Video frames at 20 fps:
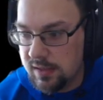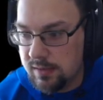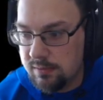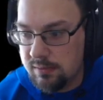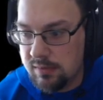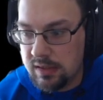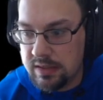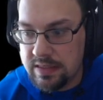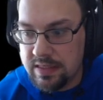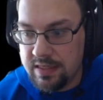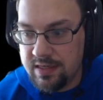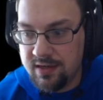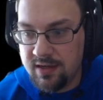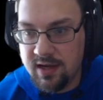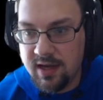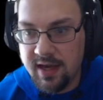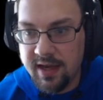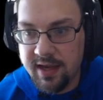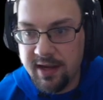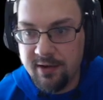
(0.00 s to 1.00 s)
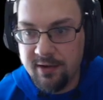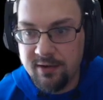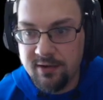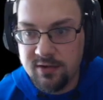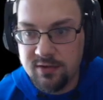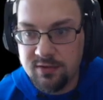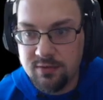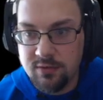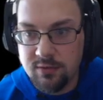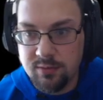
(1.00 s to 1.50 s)
money to hire
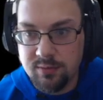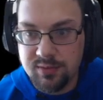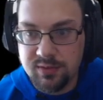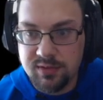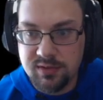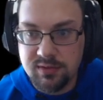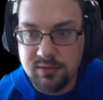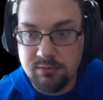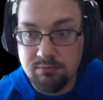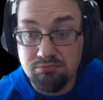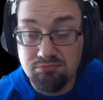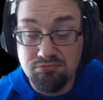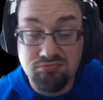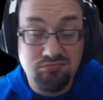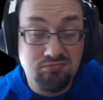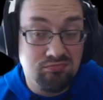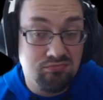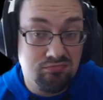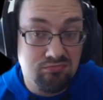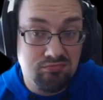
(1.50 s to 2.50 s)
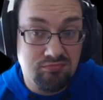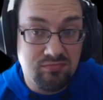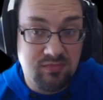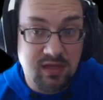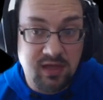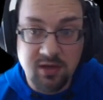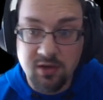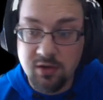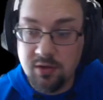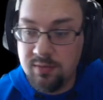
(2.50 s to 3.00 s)
troops.
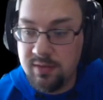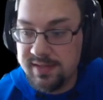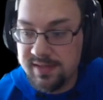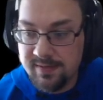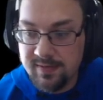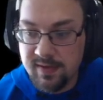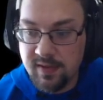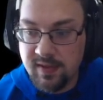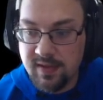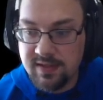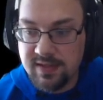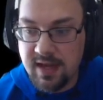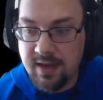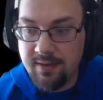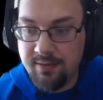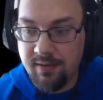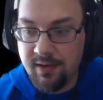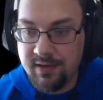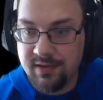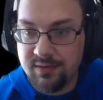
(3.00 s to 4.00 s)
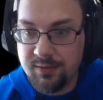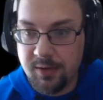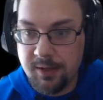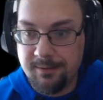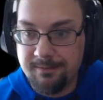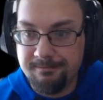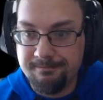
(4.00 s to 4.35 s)
That could be something that's happening as well.